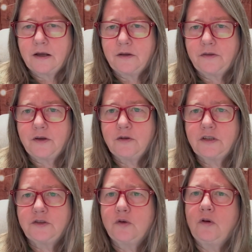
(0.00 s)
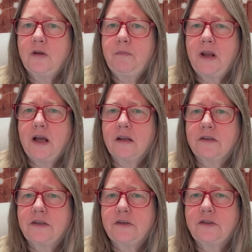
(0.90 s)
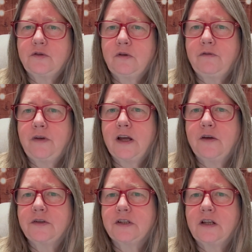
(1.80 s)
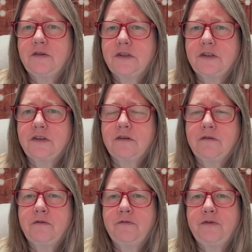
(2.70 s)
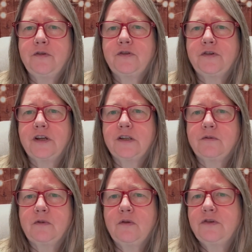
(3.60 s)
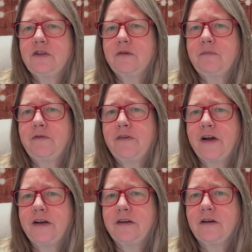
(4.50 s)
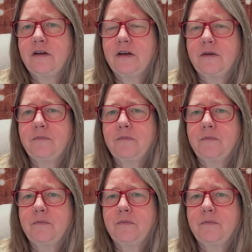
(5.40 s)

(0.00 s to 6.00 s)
Those taller plants, those taller flowers closer to the fruit trees will also provide a